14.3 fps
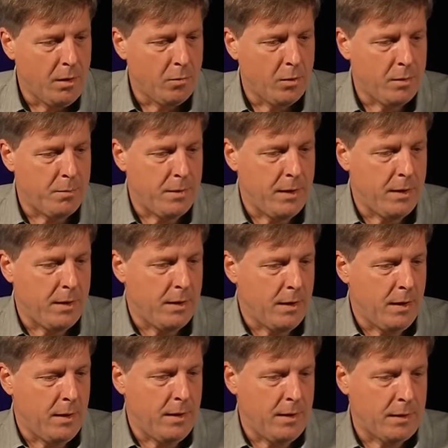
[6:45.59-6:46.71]
would be
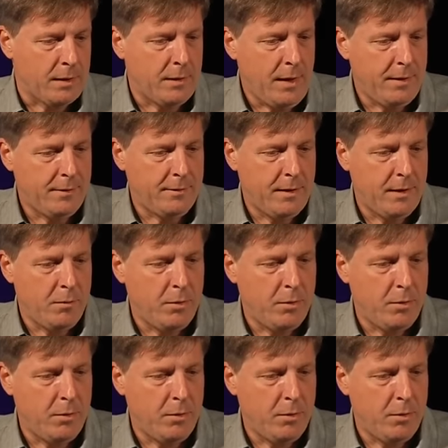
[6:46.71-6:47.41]
glycine,